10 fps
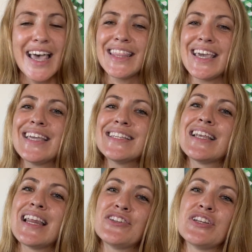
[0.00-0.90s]
the
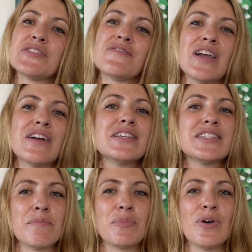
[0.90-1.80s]
installation is very
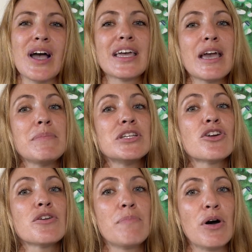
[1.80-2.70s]
simple and can be done
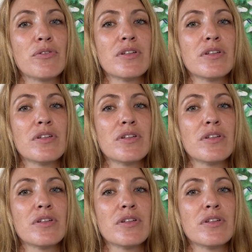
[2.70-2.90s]
on both